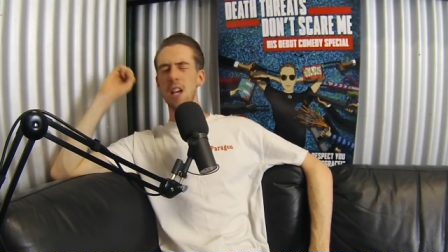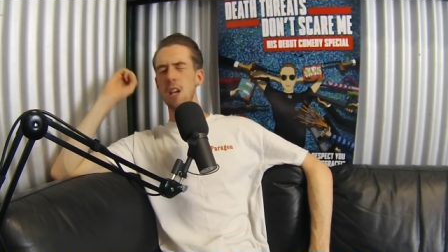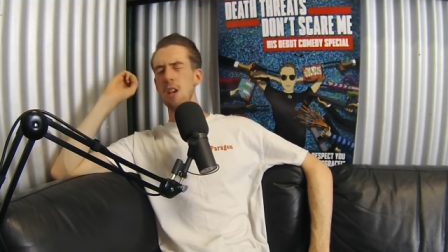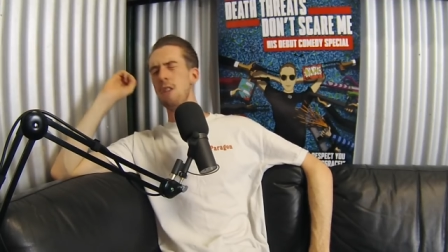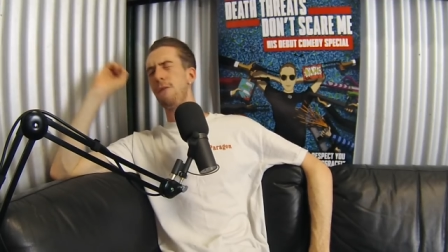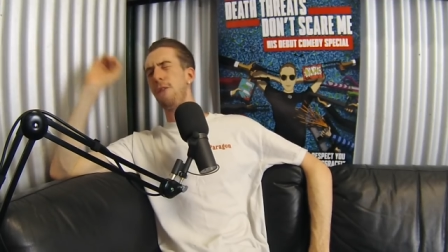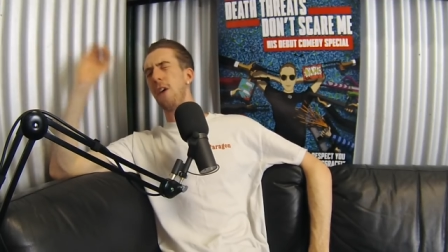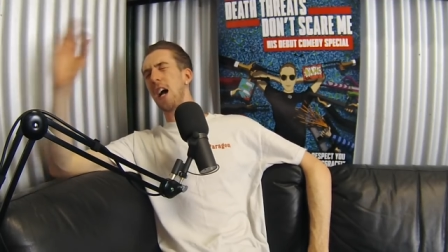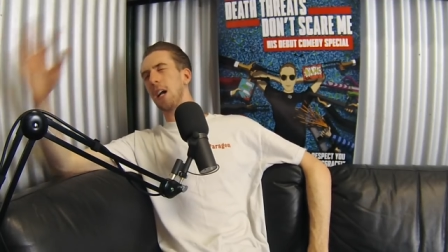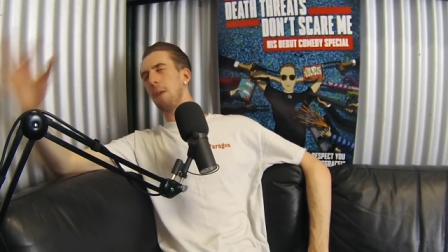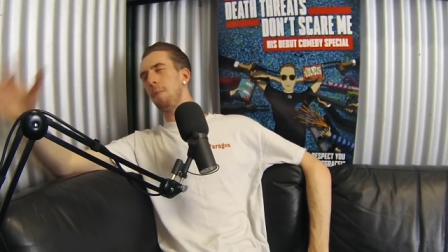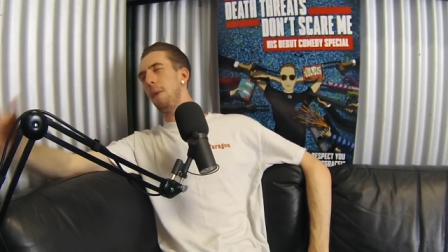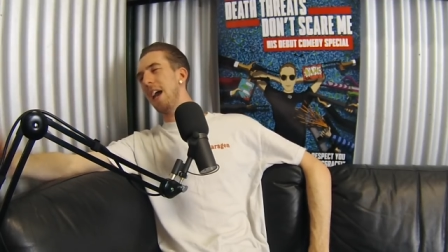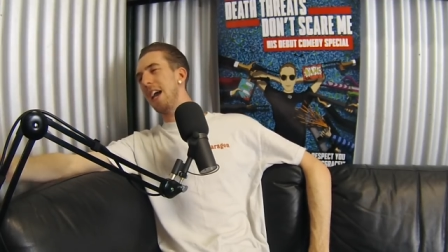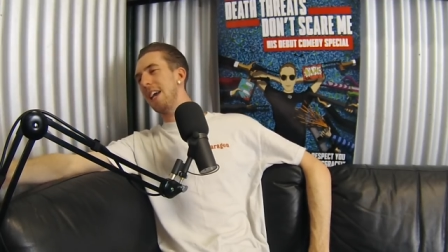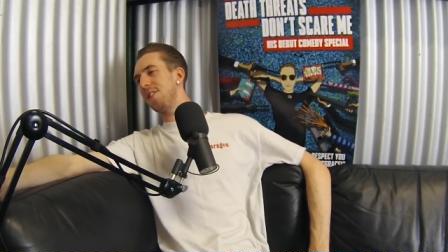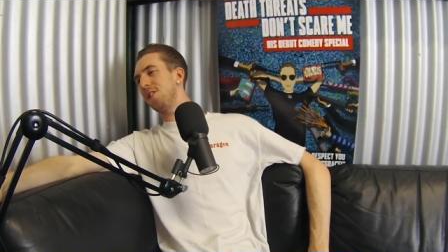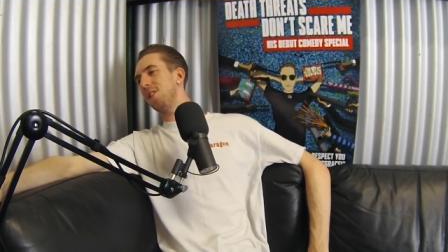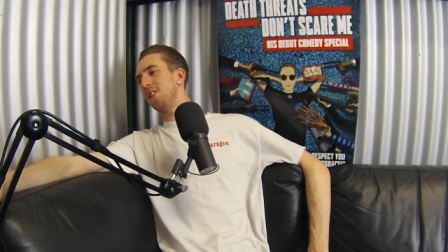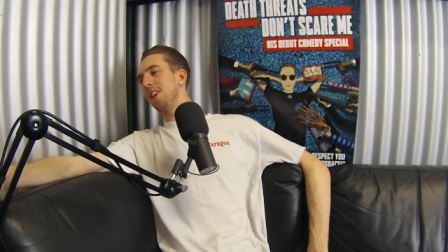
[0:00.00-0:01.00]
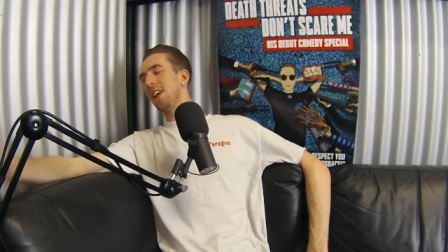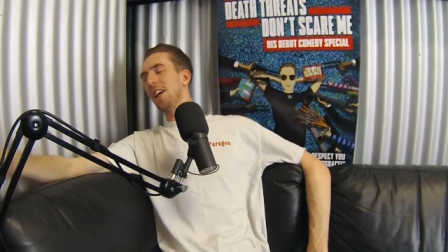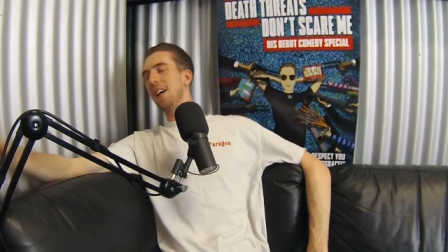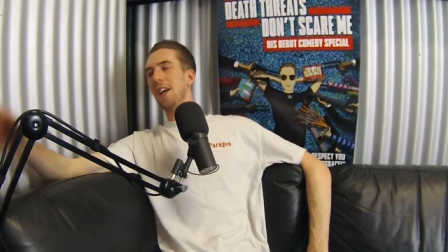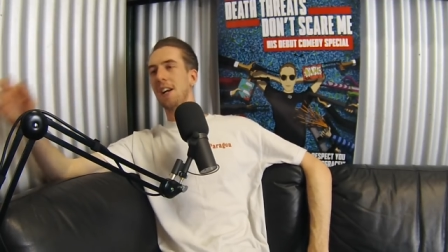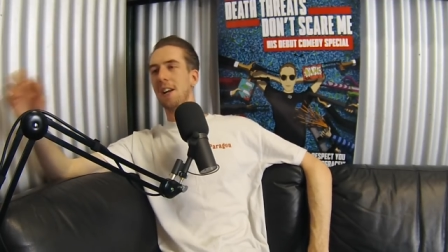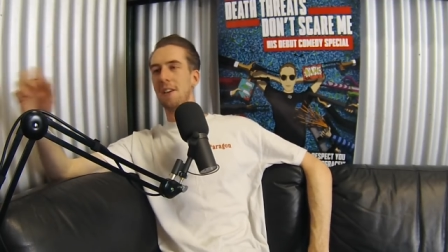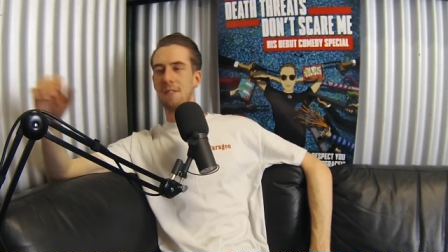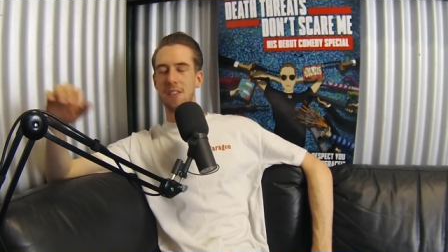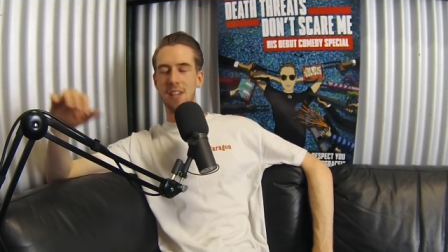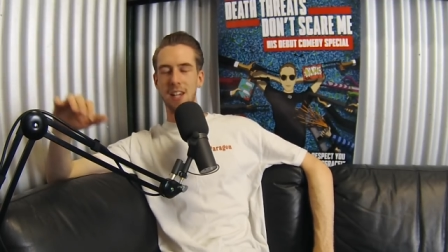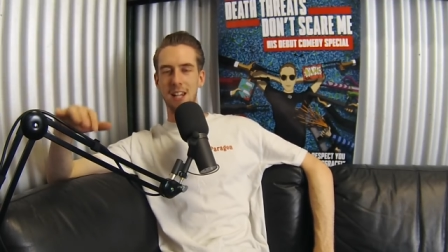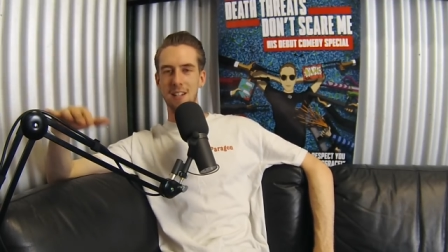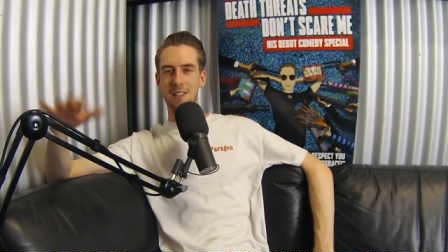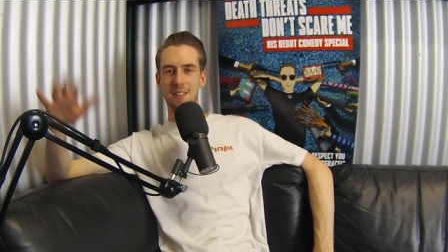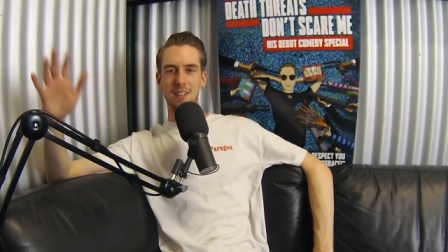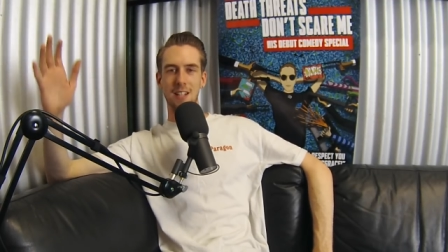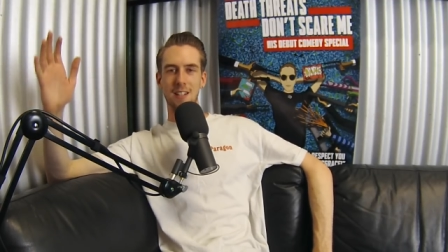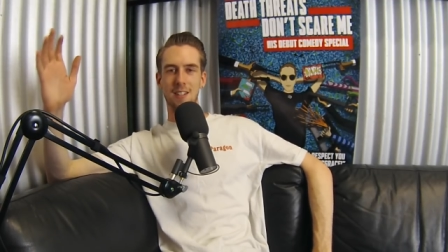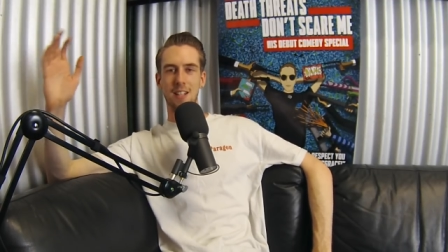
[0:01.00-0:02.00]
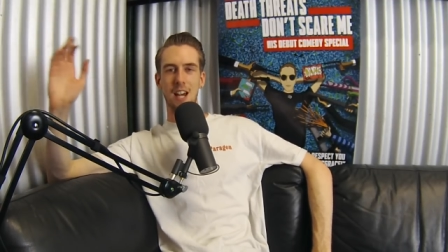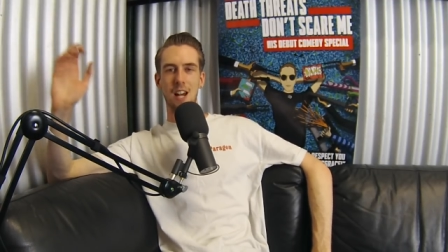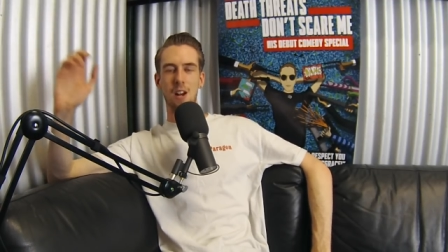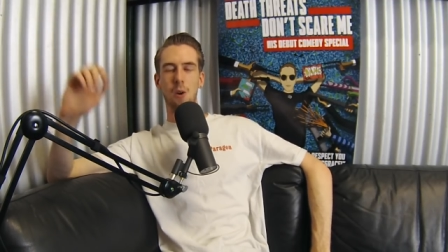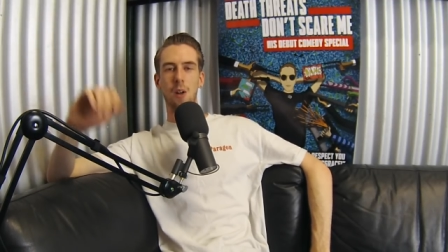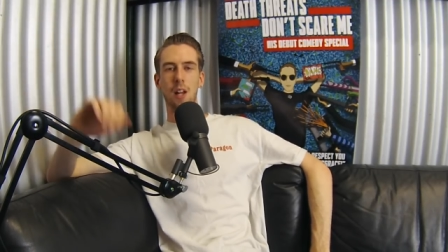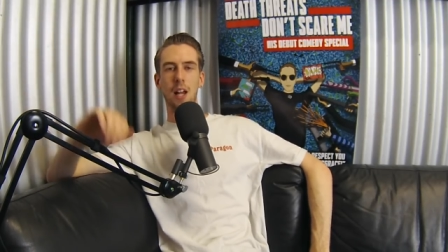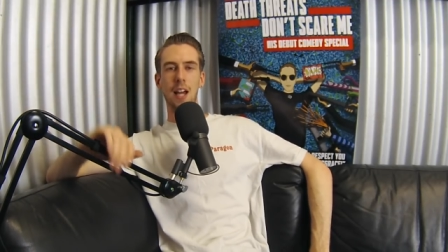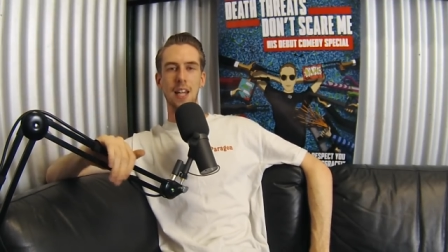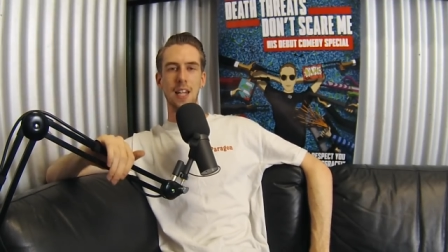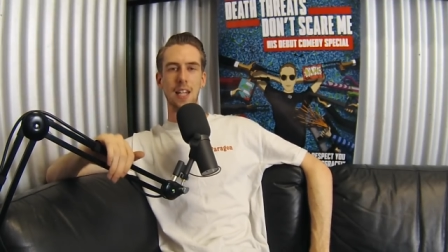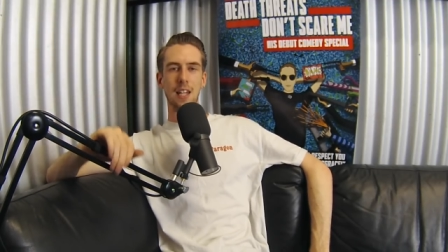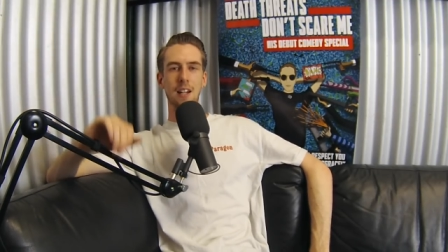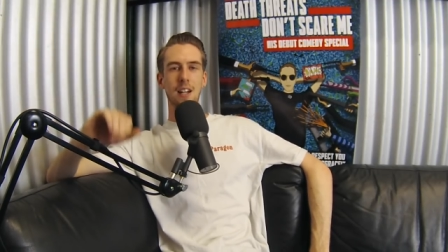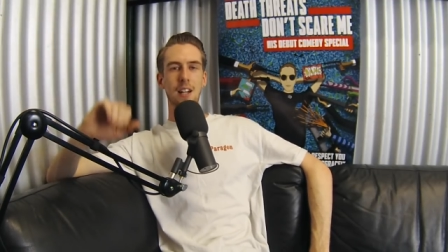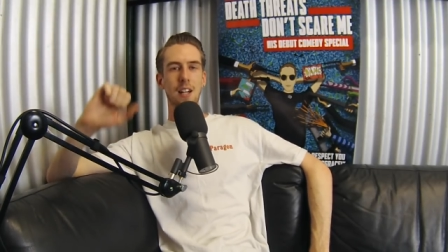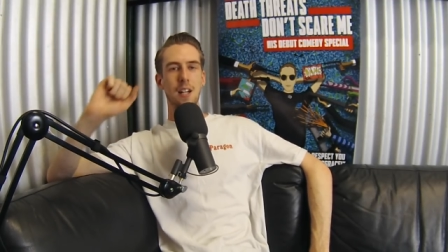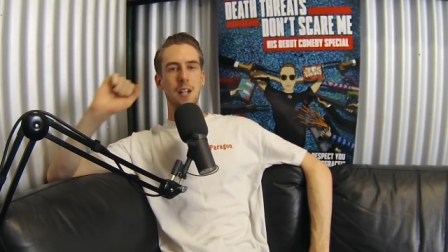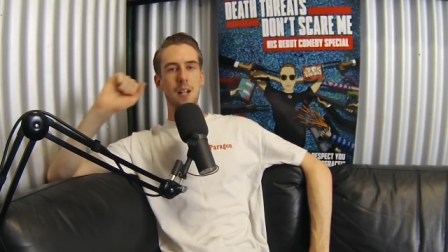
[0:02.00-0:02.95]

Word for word: "Are you fucking bitch?" That's that's kind of all I hear.